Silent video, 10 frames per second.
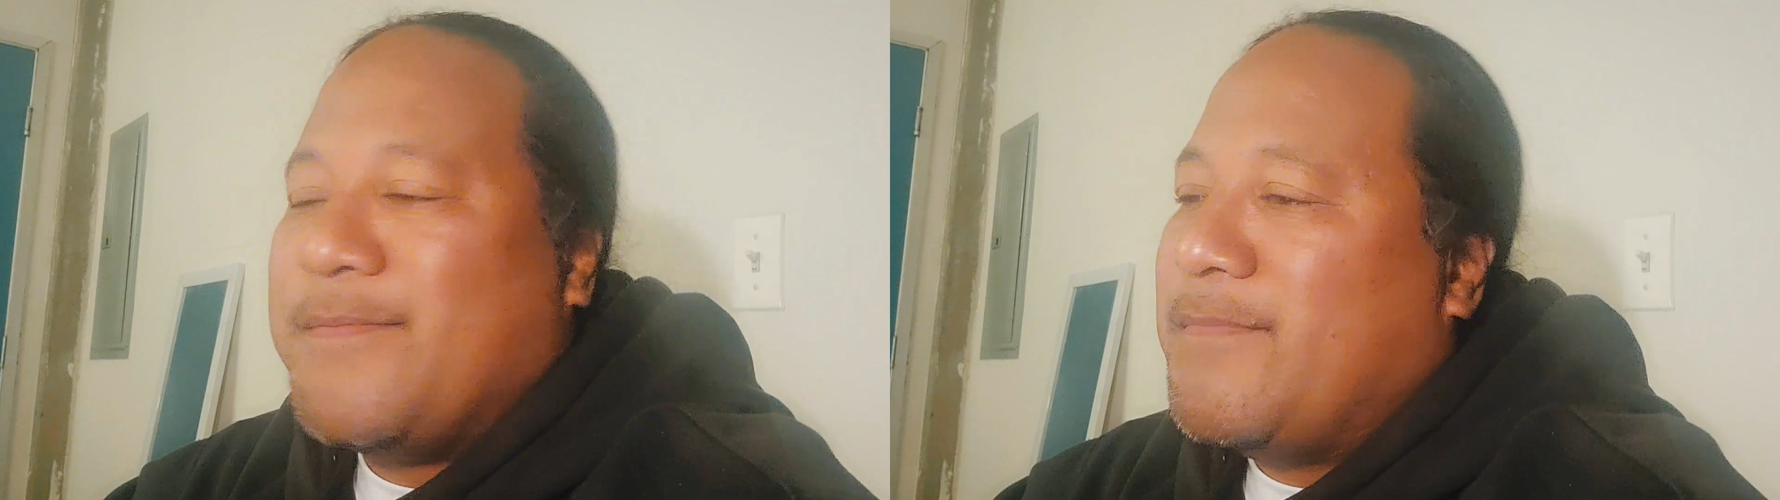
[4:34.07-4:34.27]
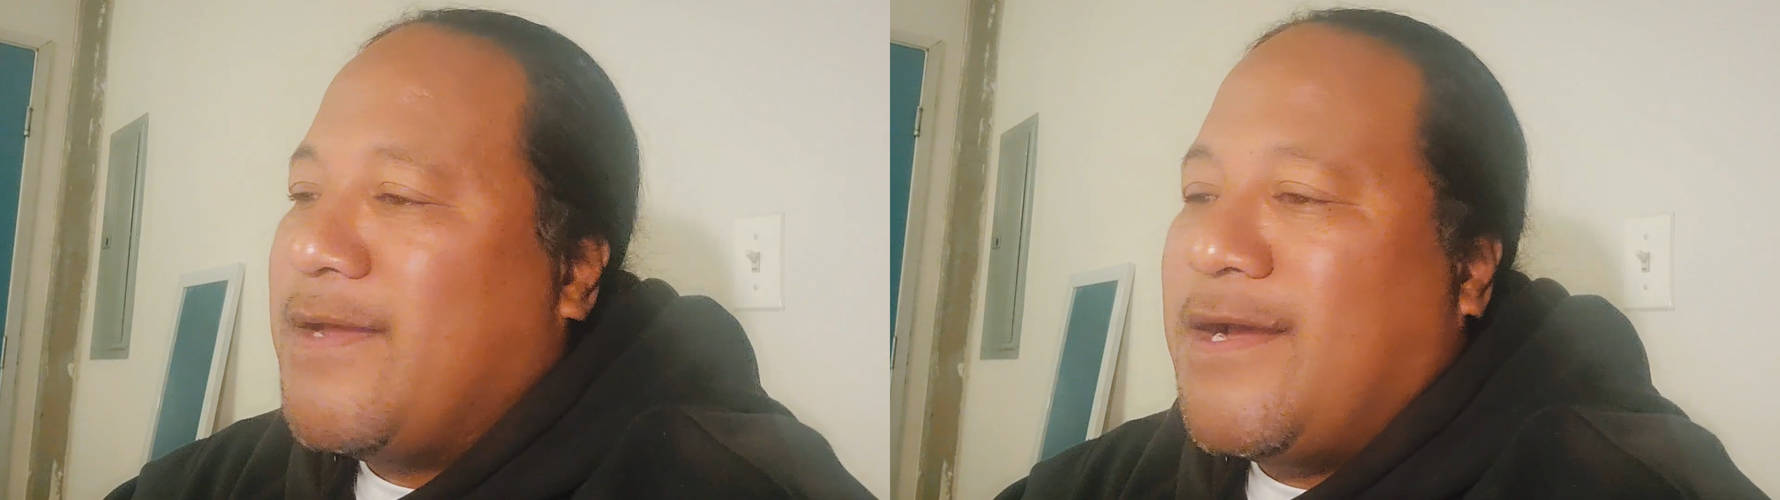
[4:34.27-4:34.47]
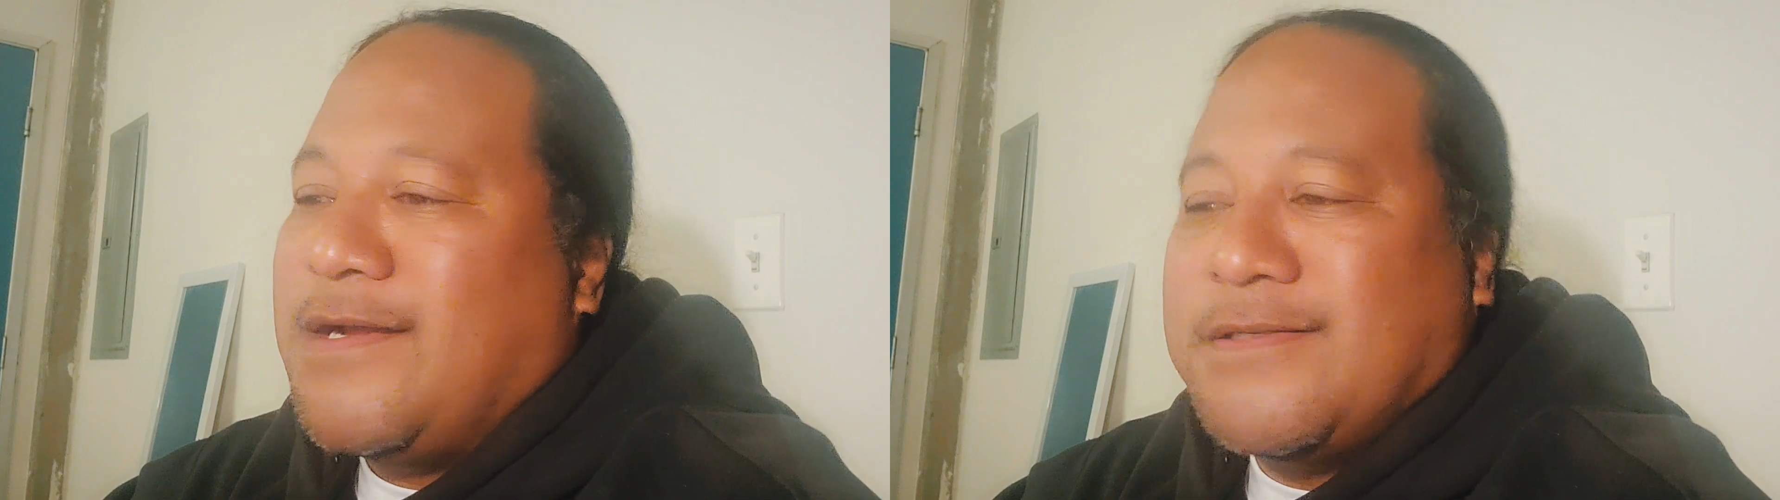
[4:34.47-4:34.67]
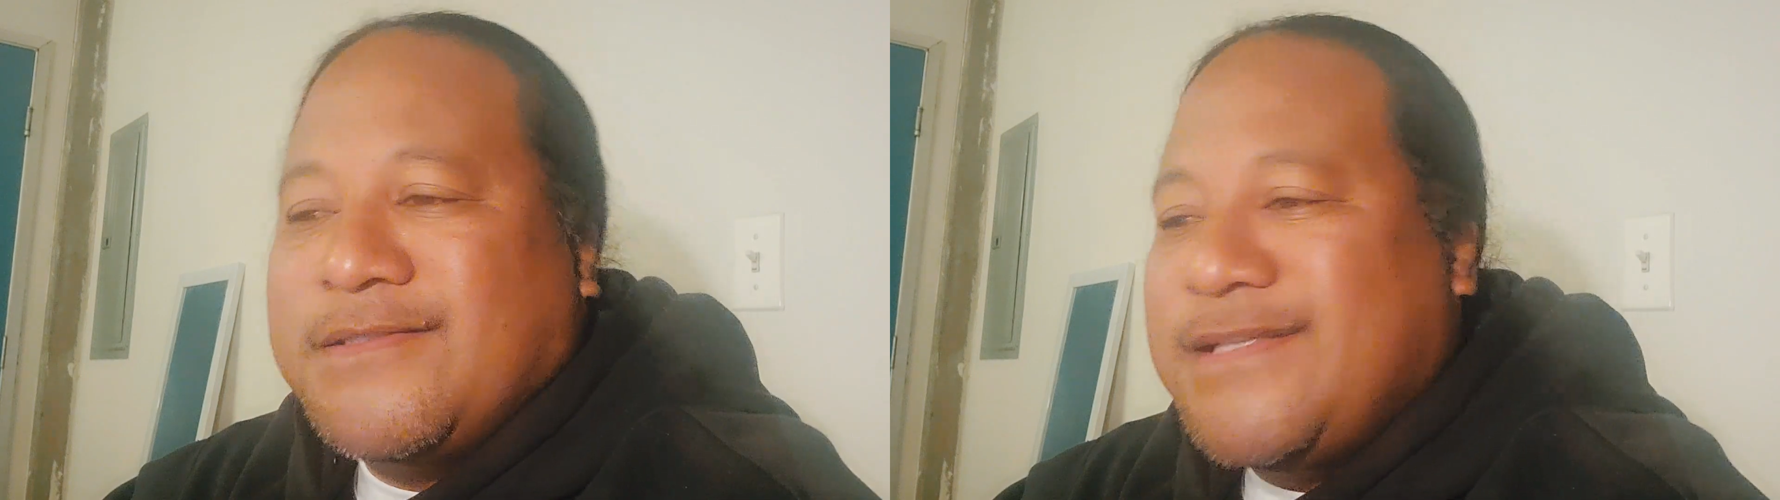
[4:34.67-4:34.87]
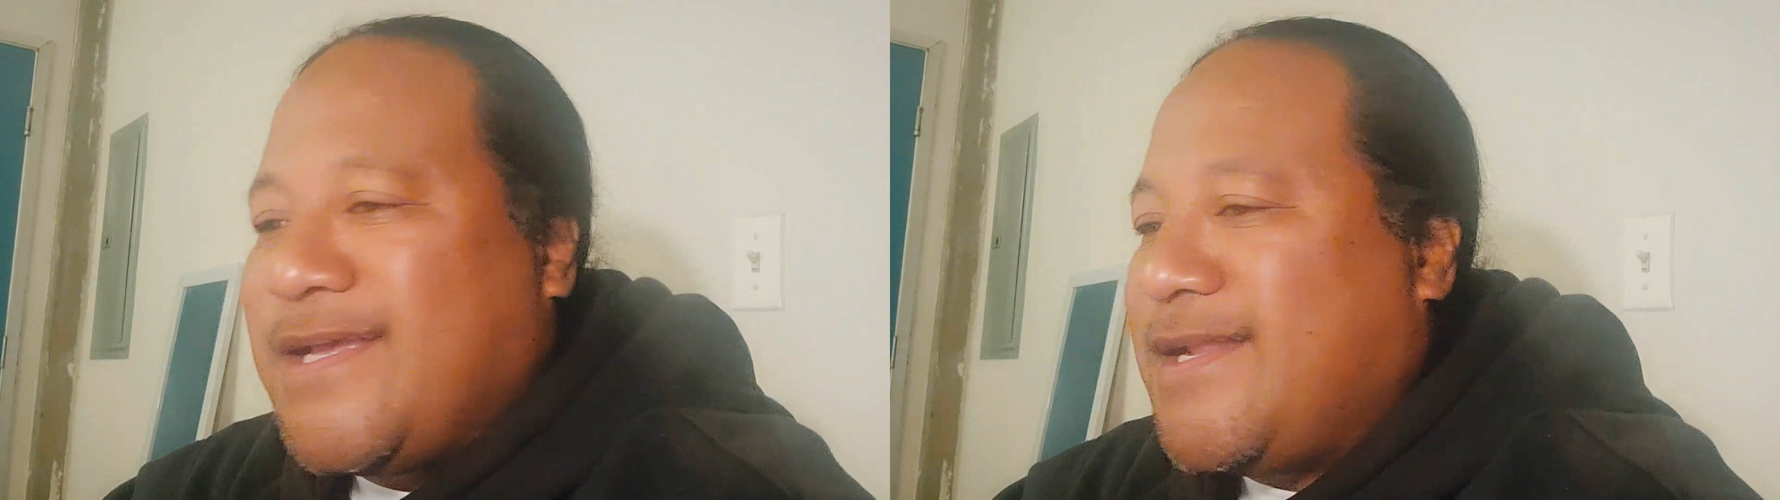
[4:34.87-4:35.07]
Man, I
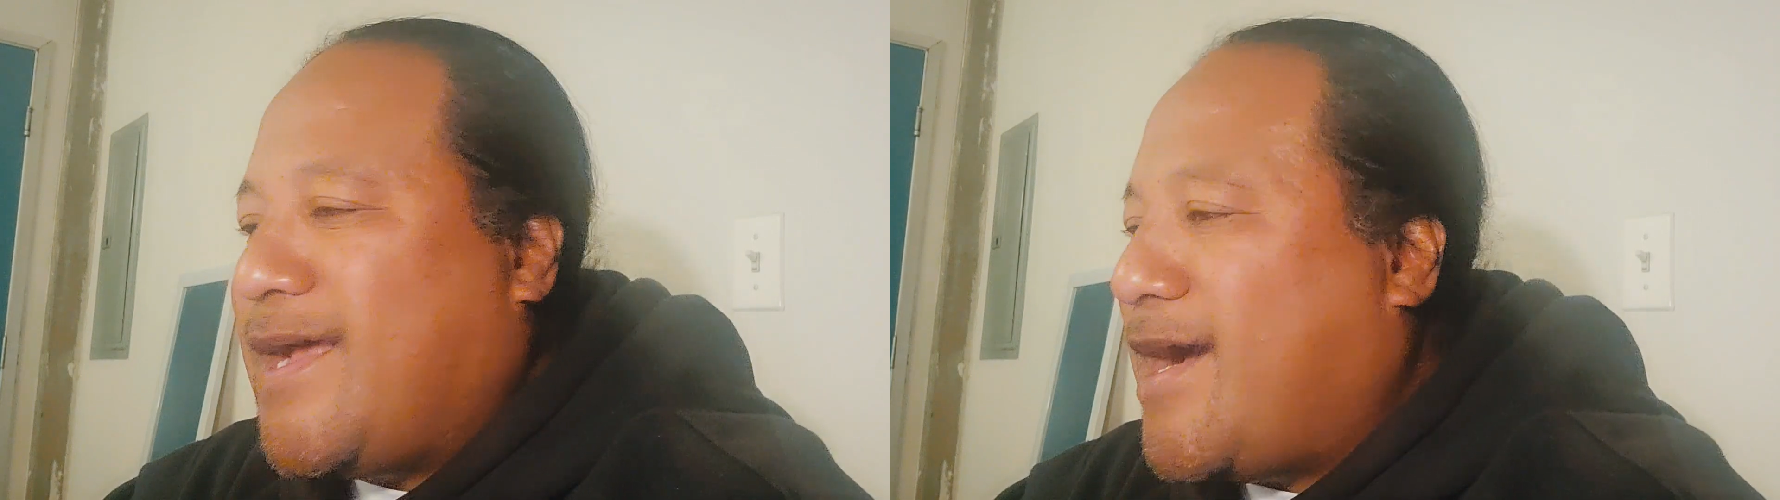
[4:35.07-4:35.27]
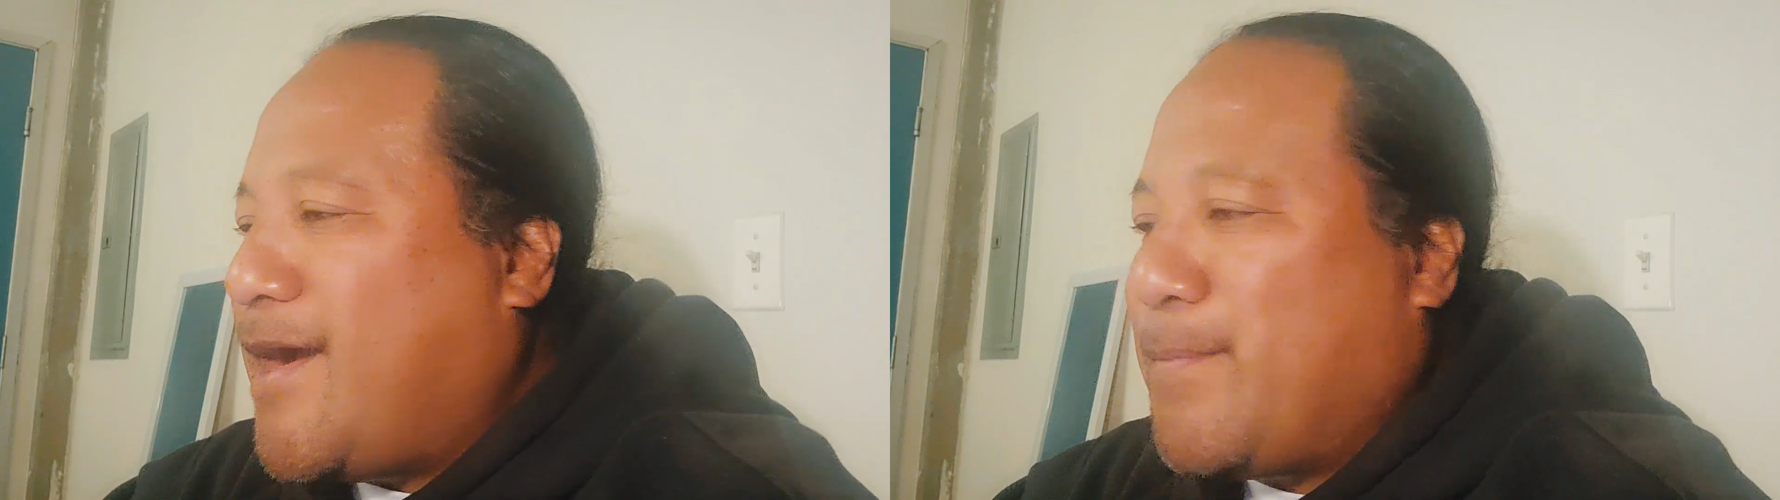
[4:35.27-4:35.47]
understand high